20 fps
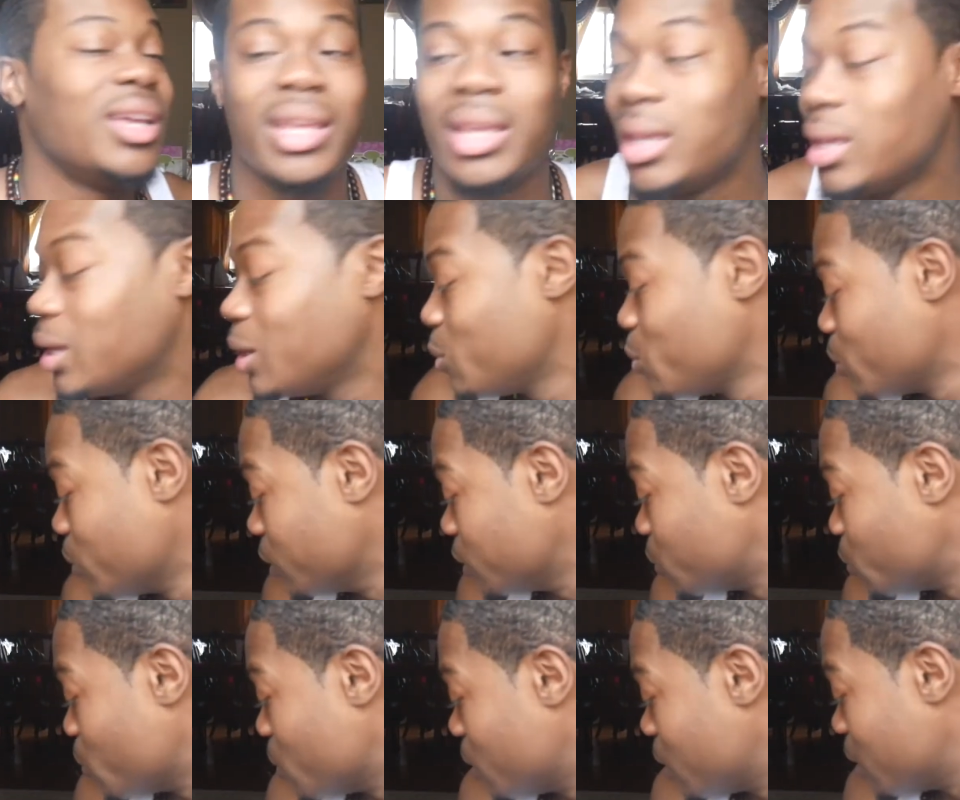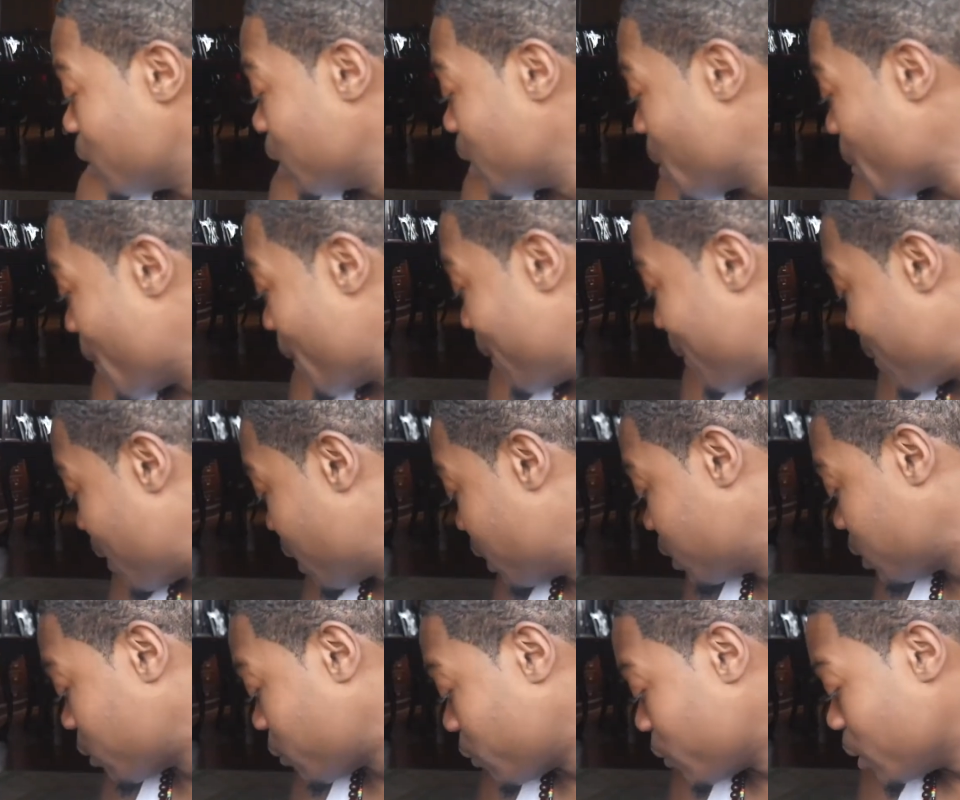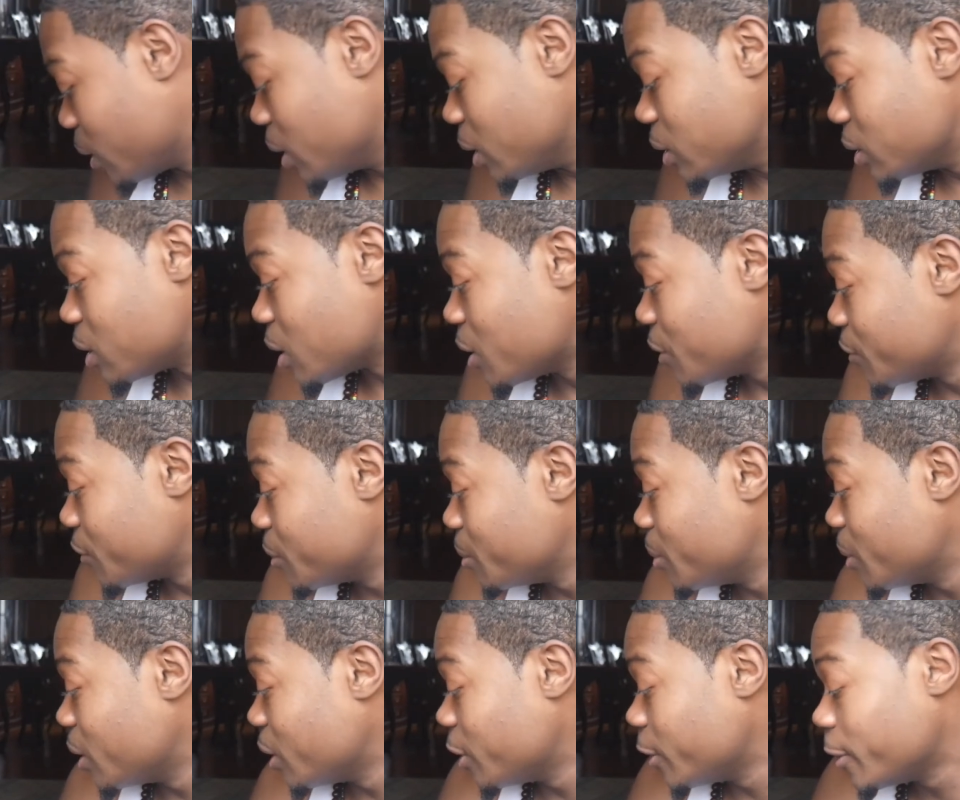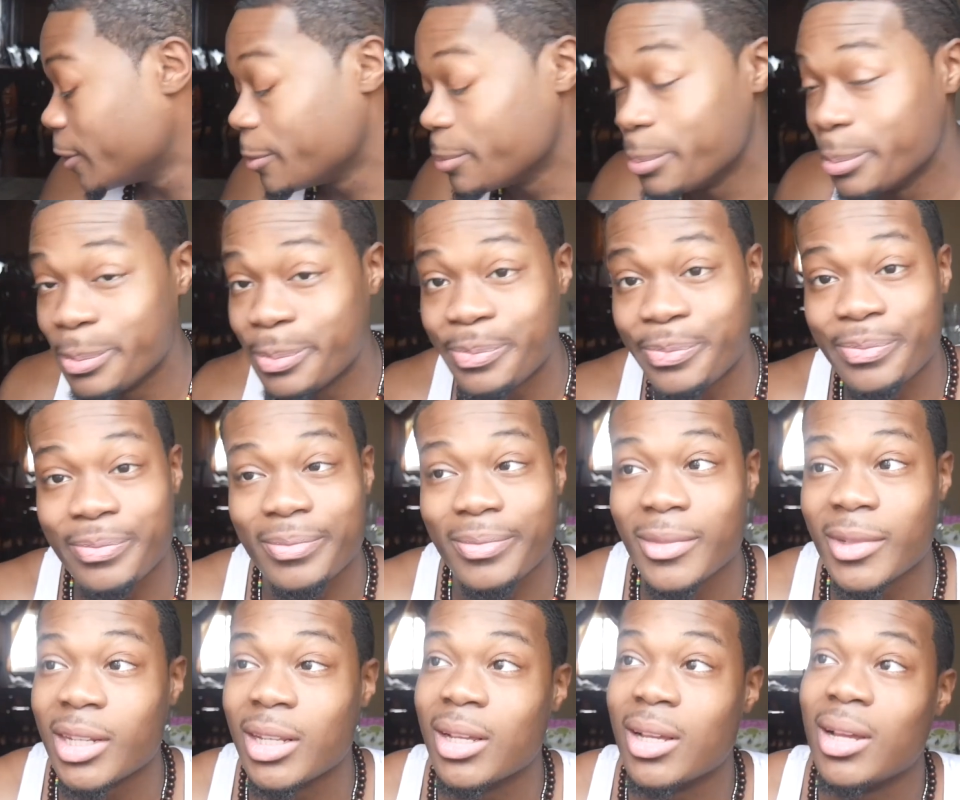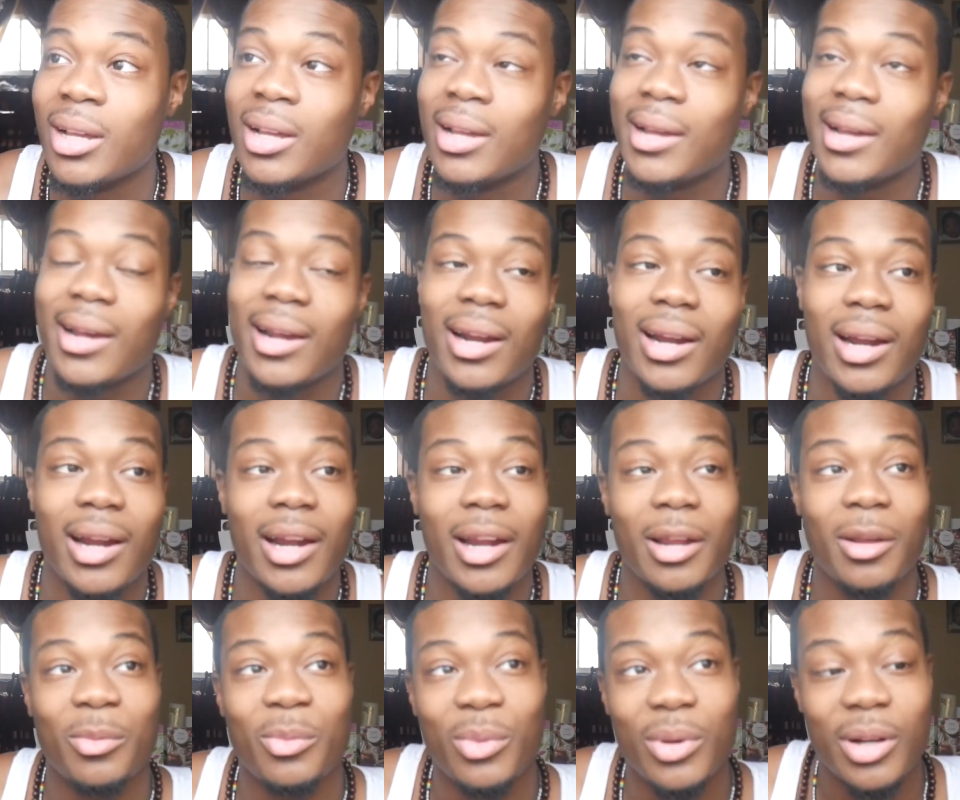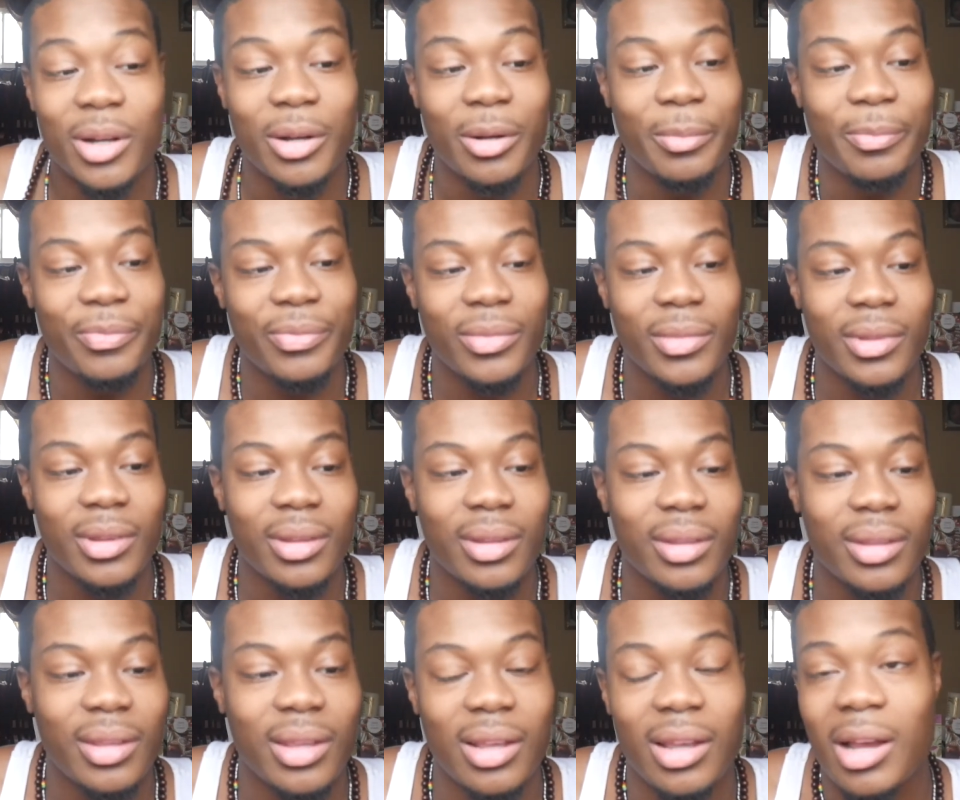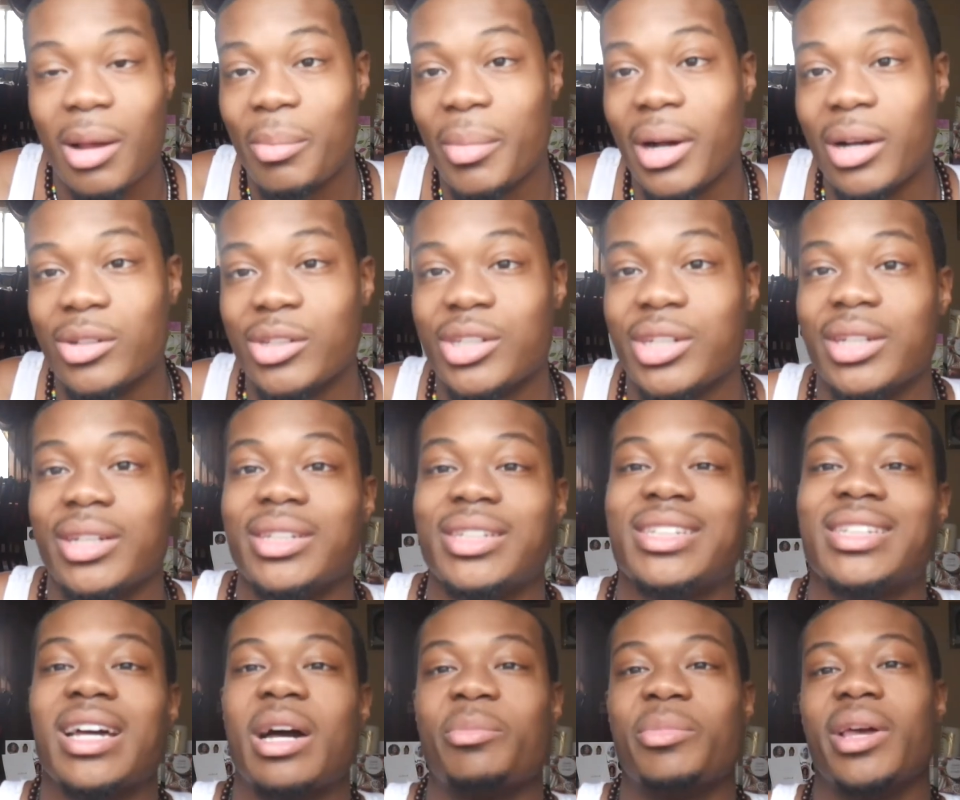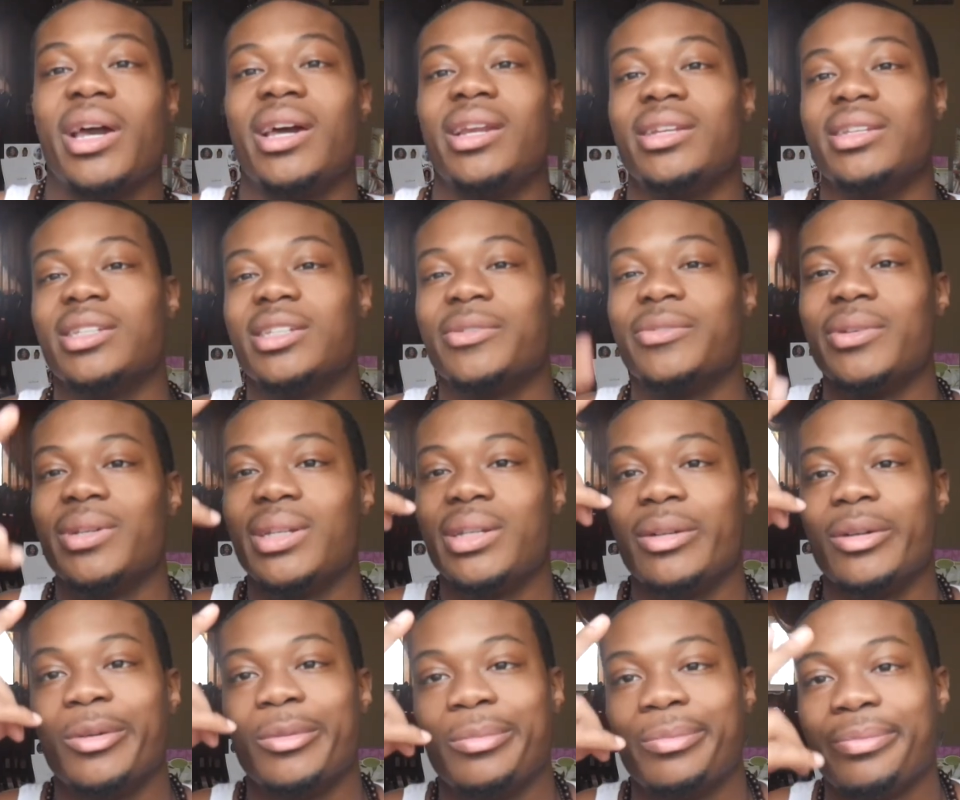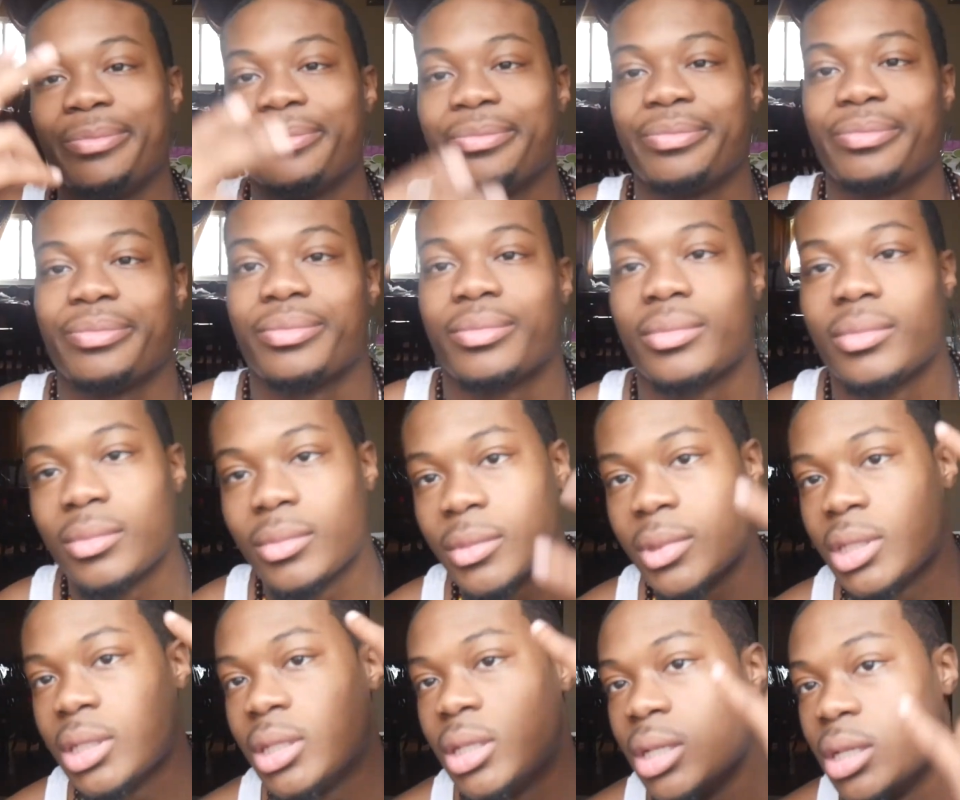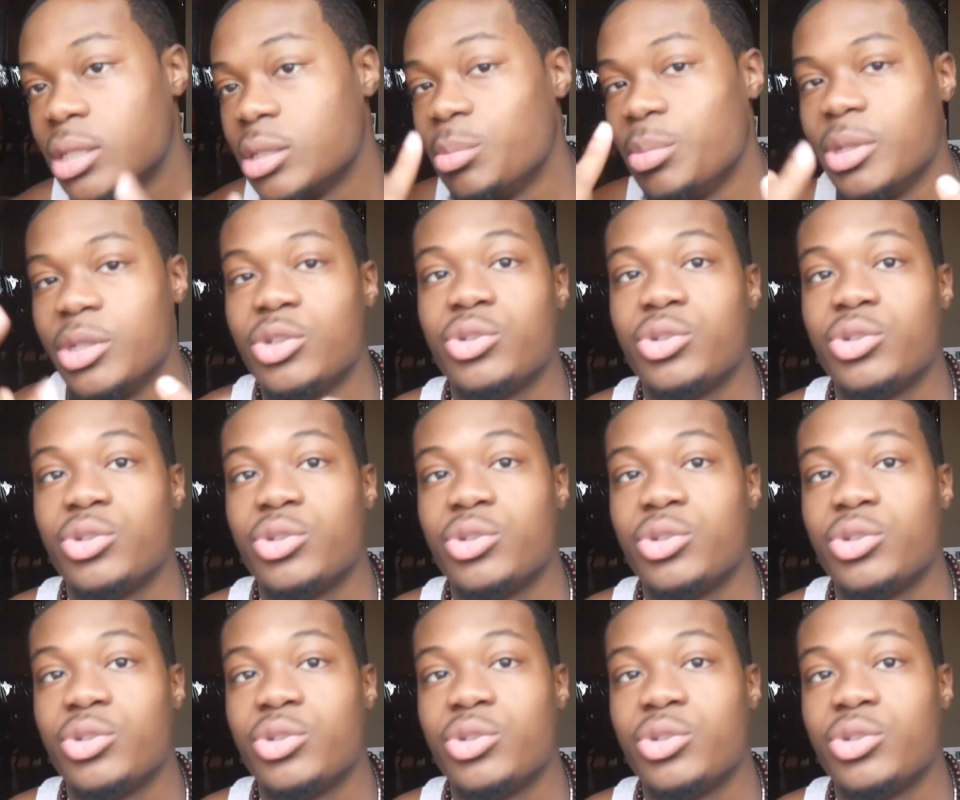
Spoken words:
It was one of the best feelings ever, man. Alright, well, I'm out here. It's time to edit this video. It's been